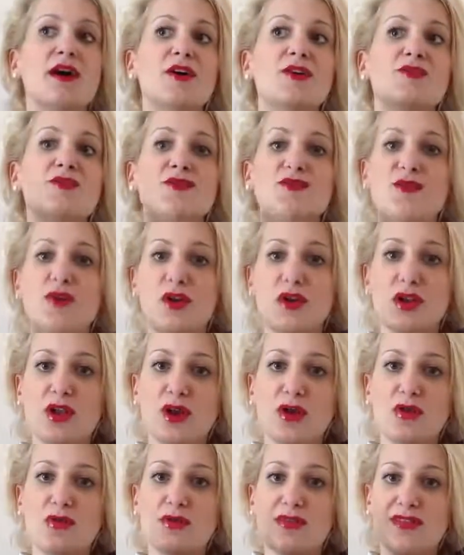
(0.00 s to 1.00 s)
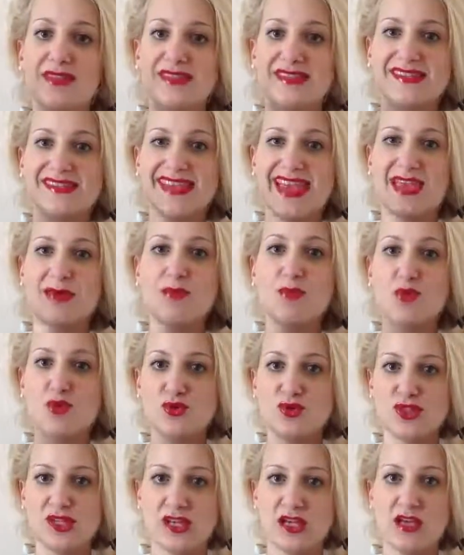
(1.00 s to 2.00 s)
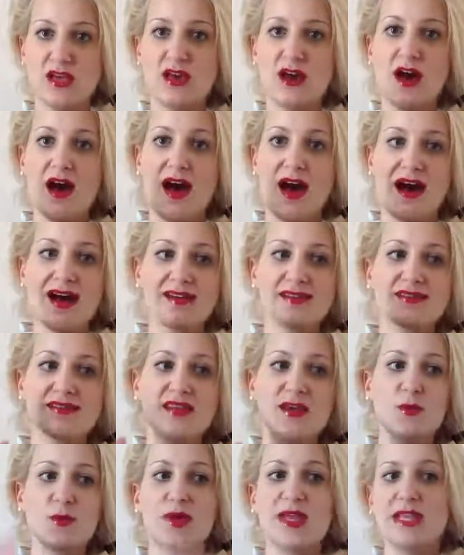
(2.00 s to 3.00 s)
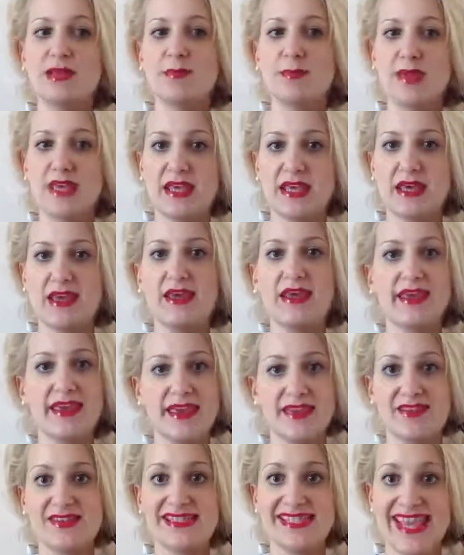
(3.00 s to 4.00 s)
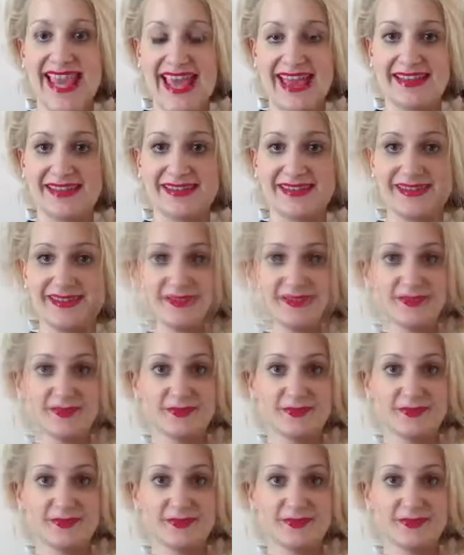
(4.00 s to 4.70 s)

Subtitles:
follow the same order as they will appear in the text.